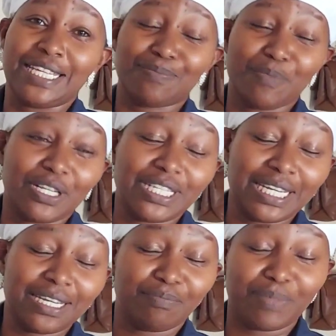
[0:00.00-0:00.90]
small
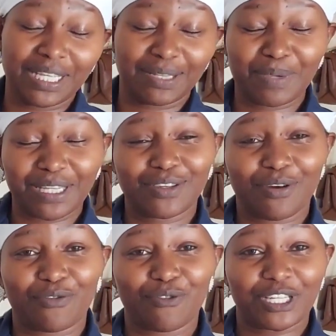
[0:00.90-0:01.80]
tinned bits
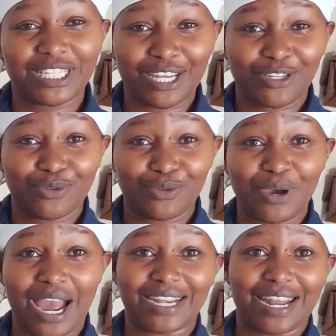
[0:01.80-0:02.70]
of what I
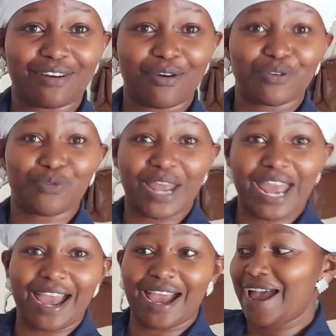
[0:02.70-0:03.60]
do and around
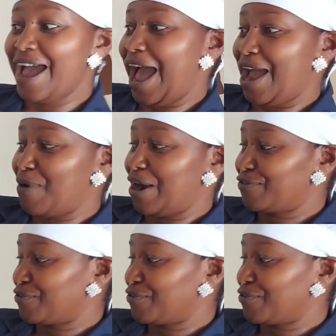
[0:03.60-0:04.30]
where I work